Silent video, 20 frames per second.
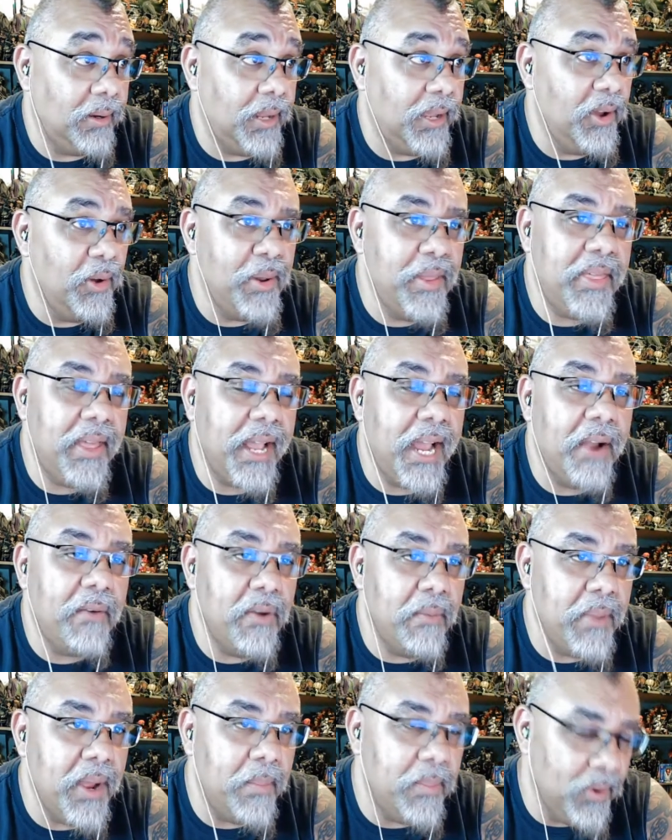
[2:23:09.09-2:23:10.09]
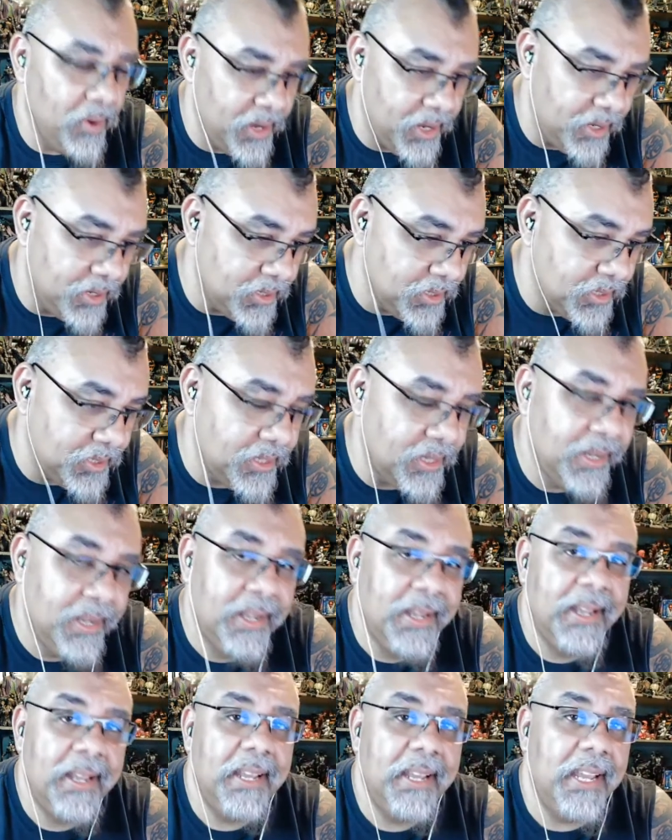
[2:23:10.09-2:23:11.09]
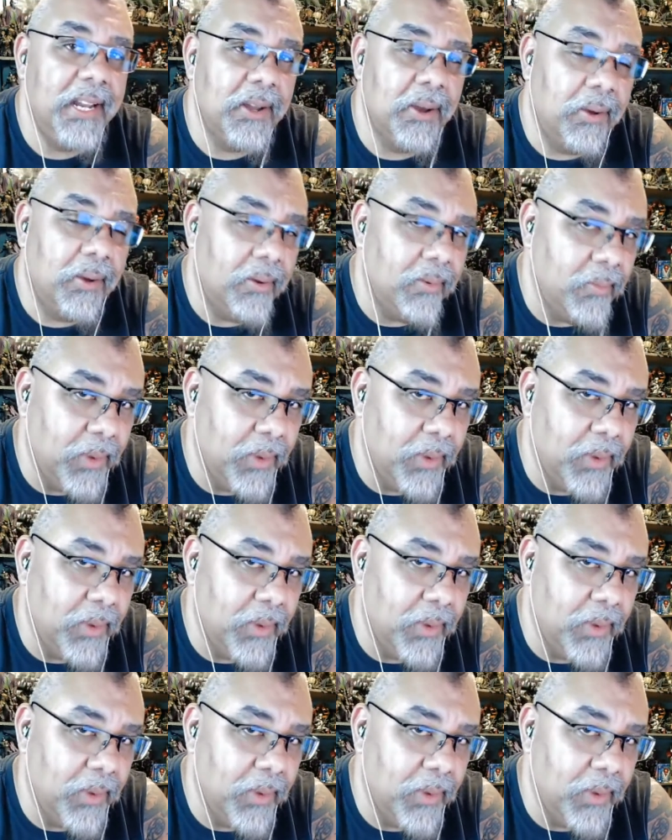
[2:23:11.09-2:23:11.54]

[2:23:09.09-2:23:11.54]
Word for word: The only thing I remember is, you know,